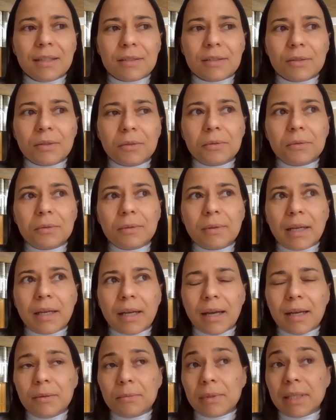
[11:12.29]
So
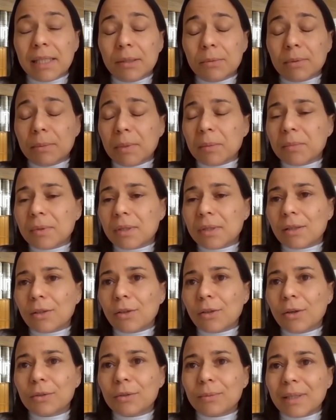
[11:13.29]
I really remember a
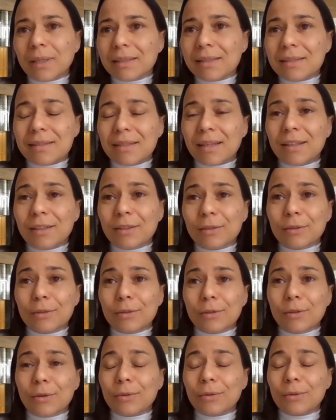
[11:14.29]
lot when he said,
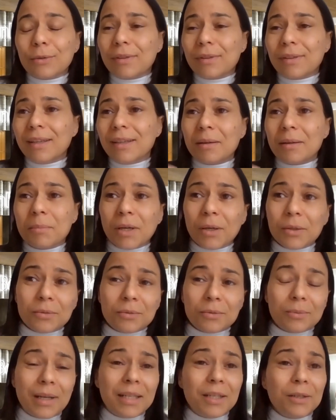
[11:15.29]
don't think about
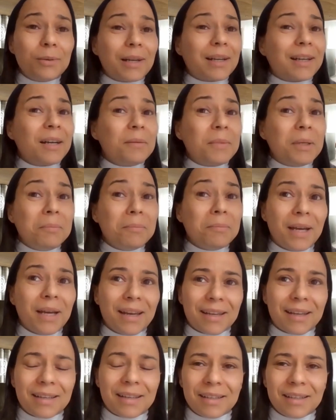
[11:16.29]
when you are coming back.